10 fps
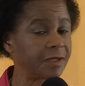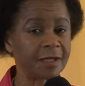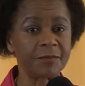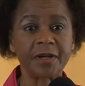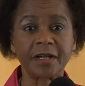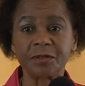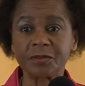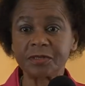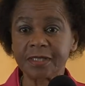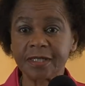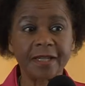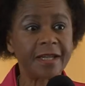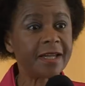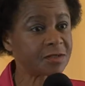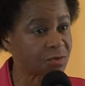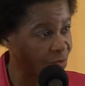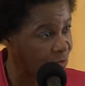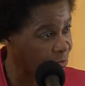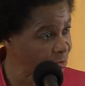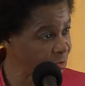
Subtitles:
and proud. And so,